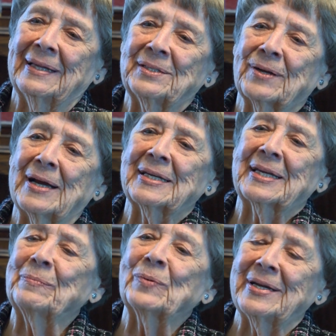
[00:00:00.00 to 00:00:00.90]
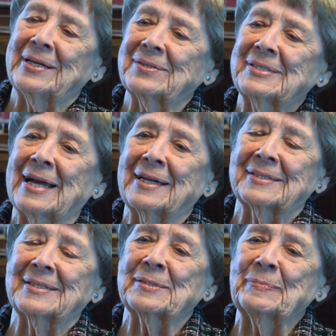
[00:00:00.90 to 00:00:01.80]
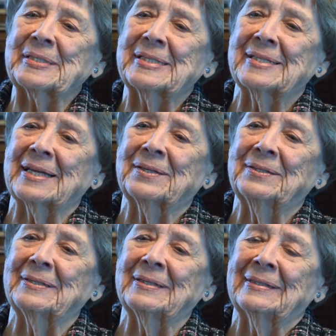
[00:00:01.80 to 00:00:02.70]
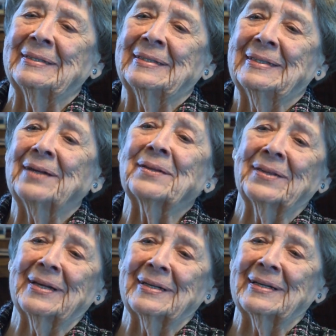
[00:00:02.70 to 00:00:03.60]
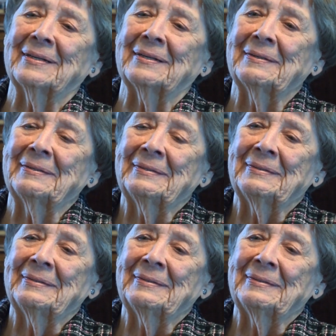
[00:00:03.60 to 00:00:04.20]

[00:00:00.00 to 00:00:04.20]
They tried to keep radio silence as much as they could, other than uh,